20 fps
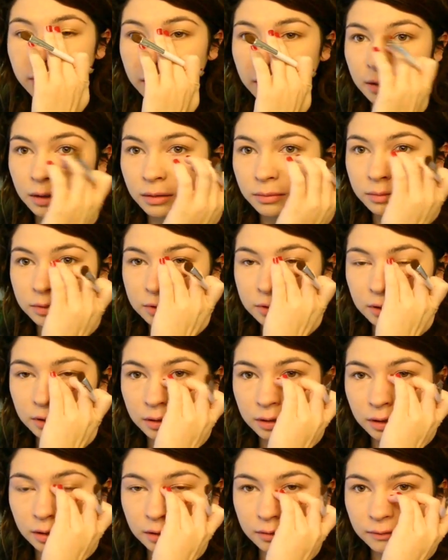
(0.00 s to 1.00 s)
And then I'm just
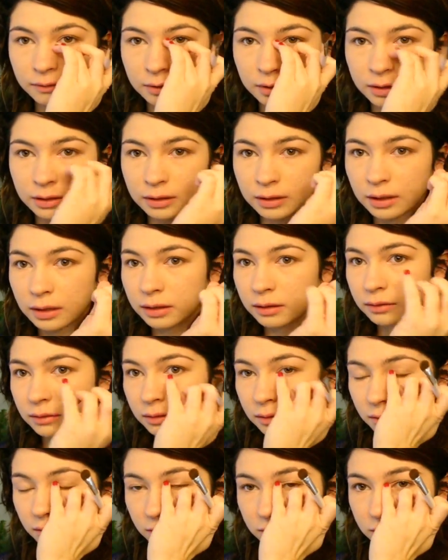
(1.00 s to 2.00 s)
going to kind of clean that
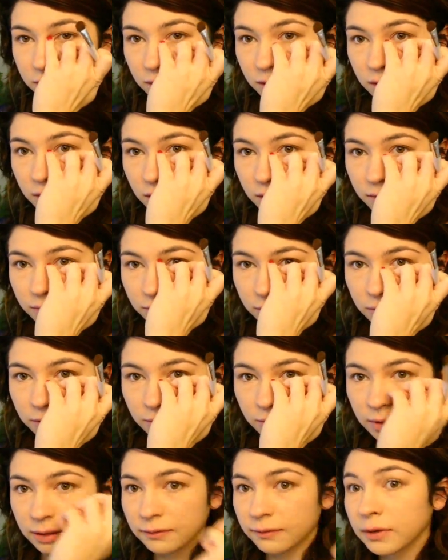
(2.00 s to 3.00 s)
little chunk up
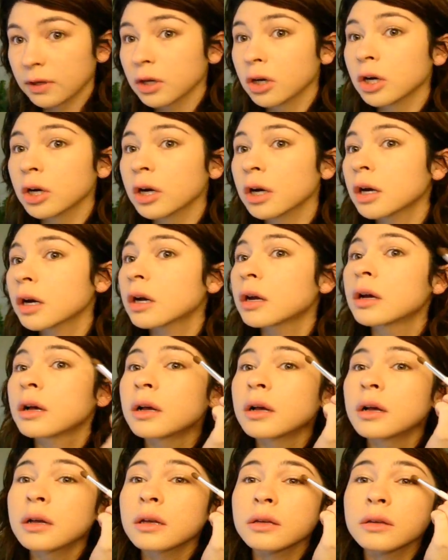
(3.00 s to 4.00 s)
with my finger.
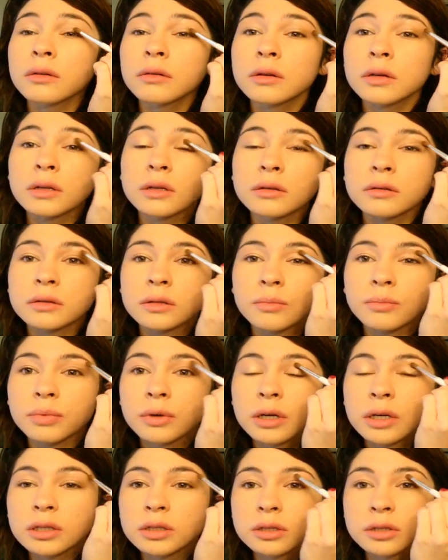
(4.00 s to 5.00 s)
You can use a
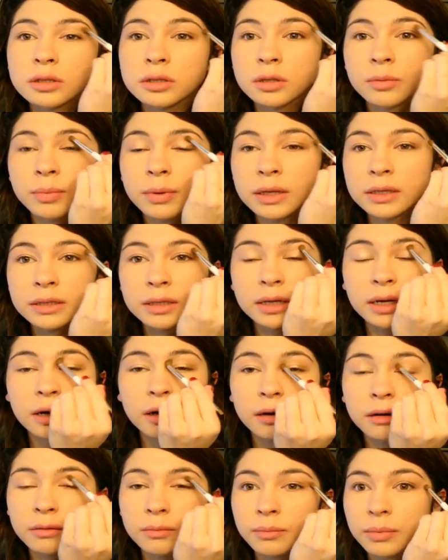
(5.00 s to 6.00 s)
brush to blend it
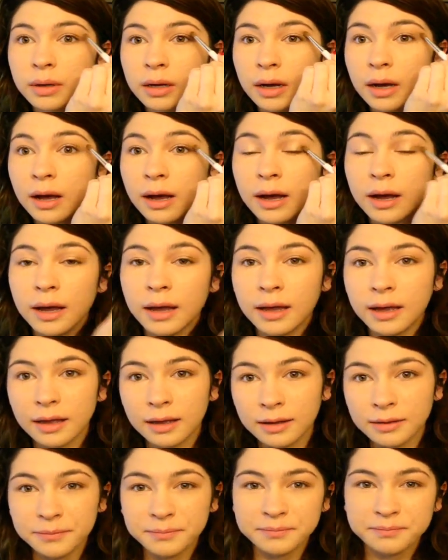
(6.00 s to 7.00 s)
out, but
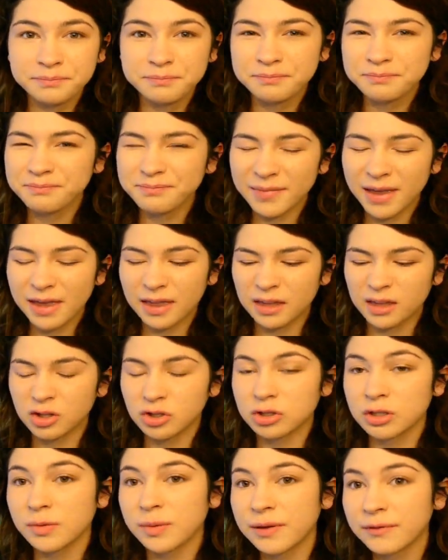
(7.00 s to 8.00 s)
I like
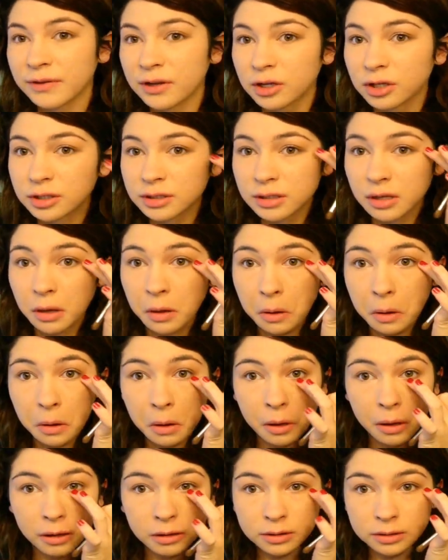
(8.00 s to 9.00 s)
using my fingers.
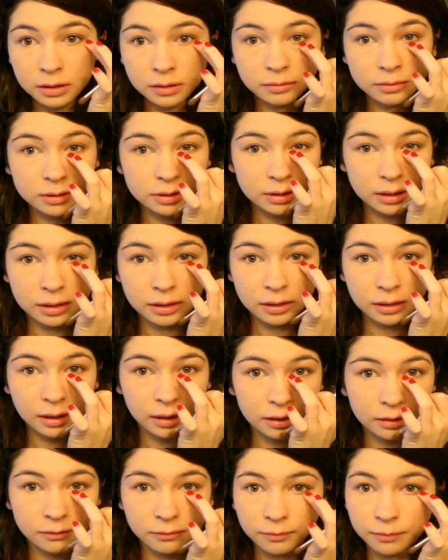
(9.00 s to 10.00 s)
So I'm just going to
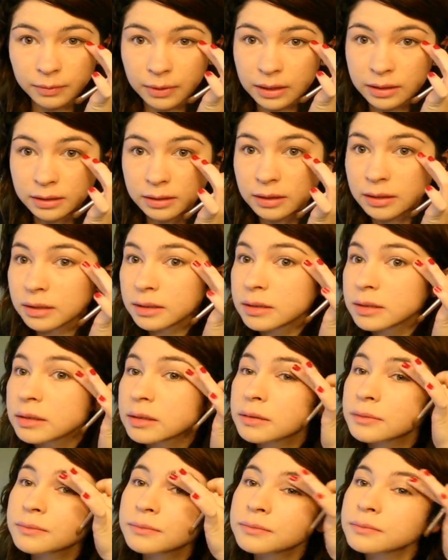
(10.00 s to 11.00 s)
kind of blend this,